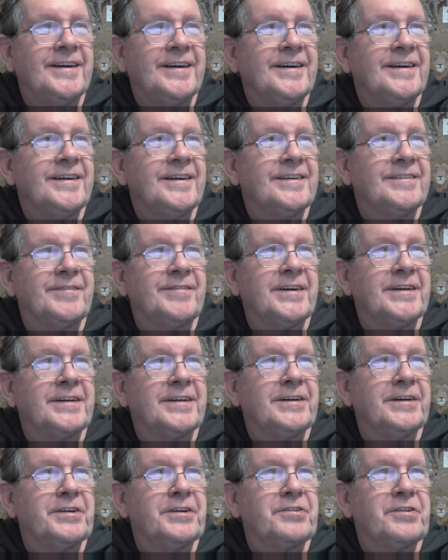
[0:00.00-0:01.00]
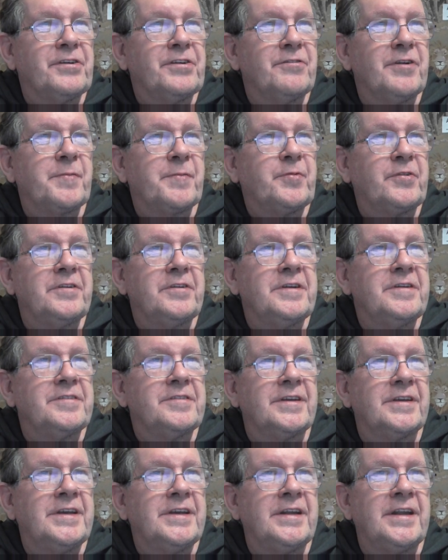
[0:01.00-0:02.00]
Oh my gosh, corruption
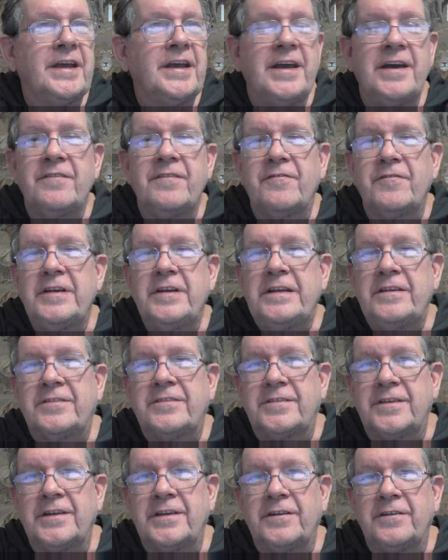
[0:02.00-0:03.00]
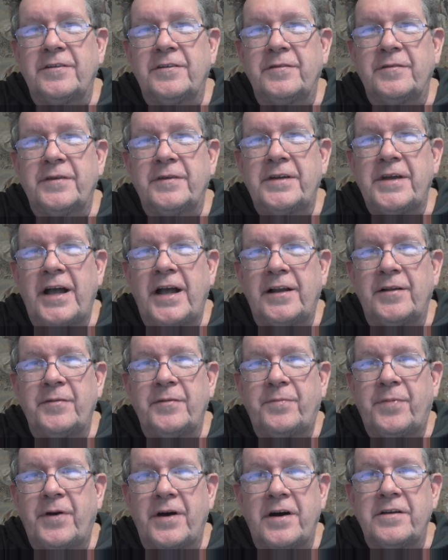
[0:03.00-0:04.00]
is in every single
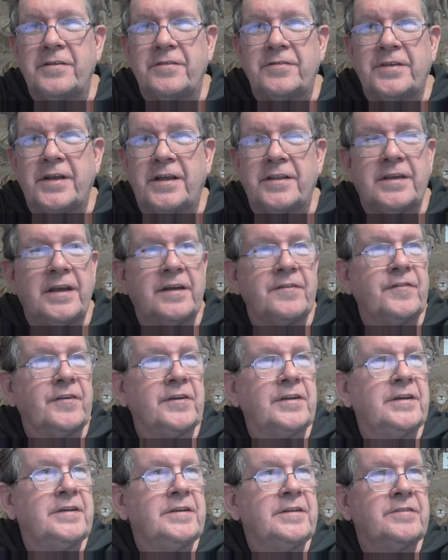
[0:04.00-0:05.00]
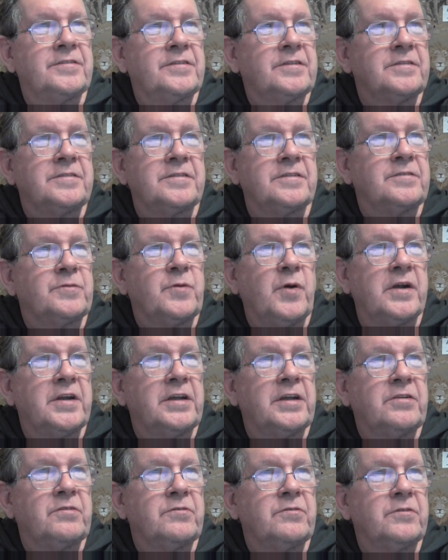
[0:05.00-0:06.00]
part of South Africa. It's just quite
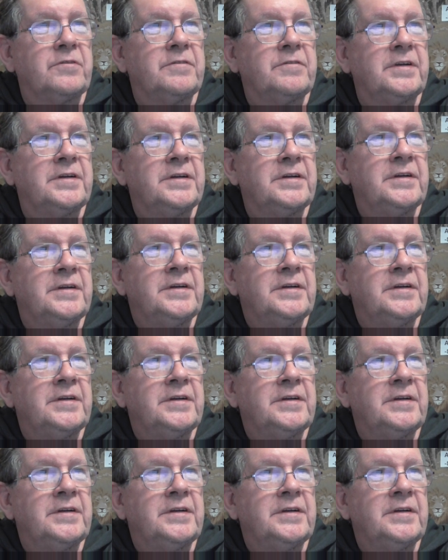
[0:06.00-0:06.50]
extraordinary.